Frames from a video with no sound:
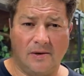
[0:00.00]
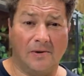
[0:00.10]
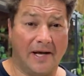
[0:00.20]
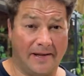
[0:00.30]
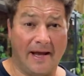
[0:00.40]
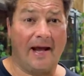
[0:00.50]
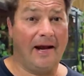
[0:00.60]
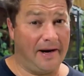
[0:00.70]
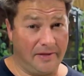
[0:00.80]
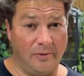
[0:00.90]
or get the hell
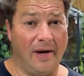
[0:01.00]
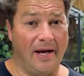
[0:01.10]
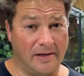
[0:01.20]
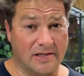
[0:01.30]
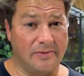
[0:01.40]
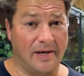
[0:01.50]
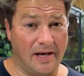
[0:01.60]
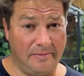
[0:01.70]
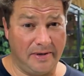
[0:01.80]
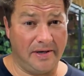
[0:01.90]
out of the way, because we're
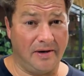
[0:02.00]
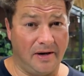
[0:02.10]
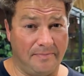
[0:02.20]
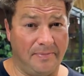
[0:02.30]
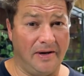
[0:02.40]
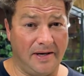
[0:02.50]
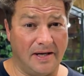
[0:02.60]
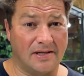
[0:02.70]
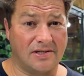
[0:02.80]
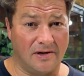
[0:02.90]
coming in hot, blowing
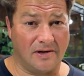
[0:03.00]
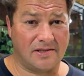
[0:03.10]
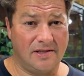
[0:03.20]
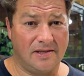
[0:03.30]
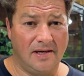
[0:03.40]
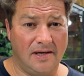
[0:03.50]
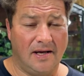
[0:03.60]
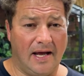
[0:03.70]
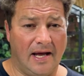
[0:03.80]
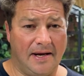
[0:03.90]
out snot,
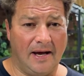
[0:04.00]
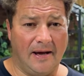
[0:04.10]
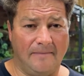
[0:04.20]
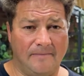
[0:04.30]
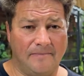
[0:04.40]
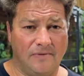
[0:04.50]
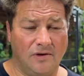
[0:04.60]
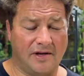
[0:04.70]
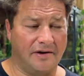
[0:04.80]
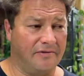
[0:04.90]
and
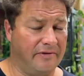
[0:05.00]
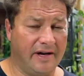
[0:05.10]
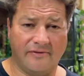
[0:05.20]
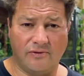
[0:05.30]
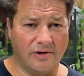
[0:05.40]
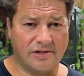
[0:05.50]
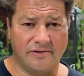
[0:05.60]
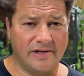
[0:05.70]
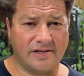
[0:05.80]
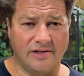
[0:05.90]
looking really forward to the
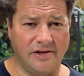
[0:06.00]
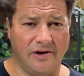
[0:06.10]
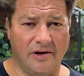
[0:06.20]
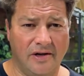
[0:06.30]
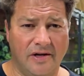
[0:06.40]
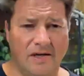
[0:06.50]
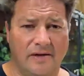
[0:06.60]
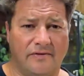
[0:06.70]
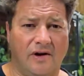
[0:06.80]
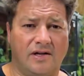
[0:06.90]
rest of the year.
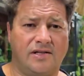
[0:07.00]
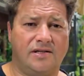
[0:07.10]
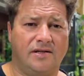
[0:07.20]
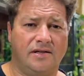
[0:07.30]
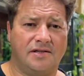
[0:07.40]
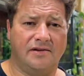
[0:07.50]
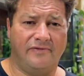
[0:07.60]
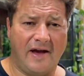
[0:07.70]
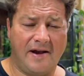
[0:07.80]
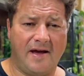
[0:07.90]
Got
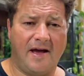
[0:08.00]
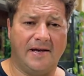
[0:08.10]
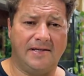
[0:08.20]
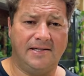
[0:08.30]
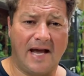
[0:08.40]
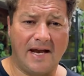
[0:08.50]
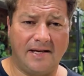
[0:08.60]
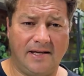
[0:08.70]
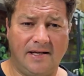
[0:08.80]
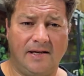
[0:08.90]
Savannah and
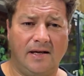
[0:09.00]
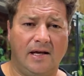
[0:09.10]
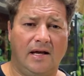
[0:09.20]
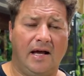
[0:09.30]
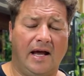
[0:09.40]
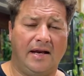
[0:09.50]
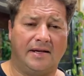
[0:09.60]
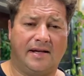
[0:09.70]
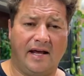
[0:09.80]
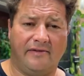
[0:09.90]
Danny
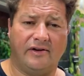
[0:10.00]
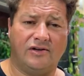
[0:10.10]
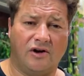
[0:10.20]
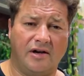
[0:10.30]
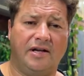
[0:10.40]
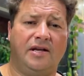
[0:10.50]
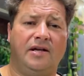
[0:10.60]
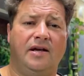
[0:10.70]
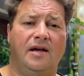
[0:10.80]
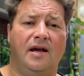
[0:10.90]
and Kev and Donnie,
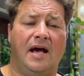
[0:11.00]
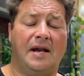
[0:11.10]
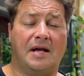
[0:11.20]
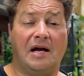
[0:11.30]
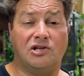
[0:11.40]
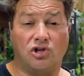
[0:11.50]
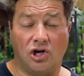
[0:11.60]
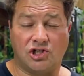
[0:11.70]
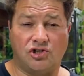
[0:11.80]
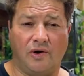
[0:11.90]
and I got
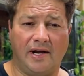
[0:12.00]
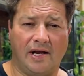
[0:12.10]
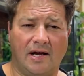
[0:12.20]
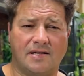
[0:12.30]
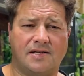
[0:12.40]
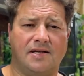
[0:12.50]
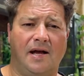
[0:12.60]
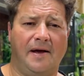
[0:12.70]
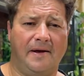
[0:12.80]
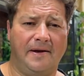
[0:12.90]
Josh joining us
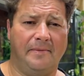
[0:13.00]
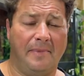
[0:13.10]
in a